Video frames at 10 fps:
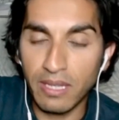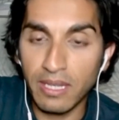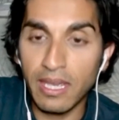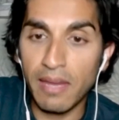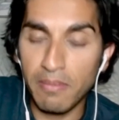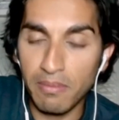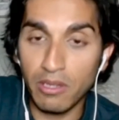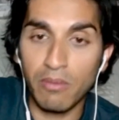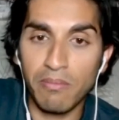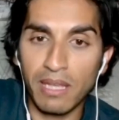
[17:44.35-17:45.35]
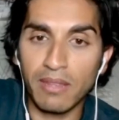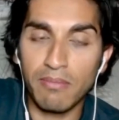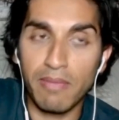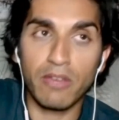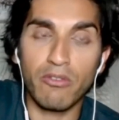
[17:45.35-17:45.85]

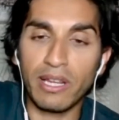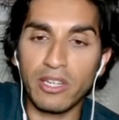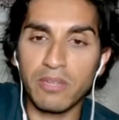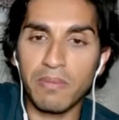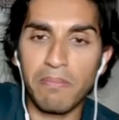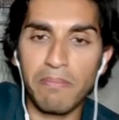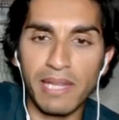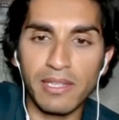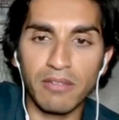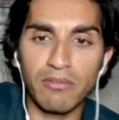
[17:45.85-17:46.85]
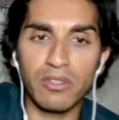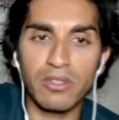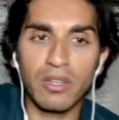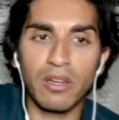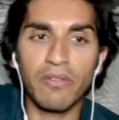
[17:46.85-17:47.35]
make your English a bit better and
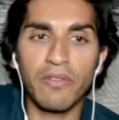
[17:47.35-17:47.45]
stuff.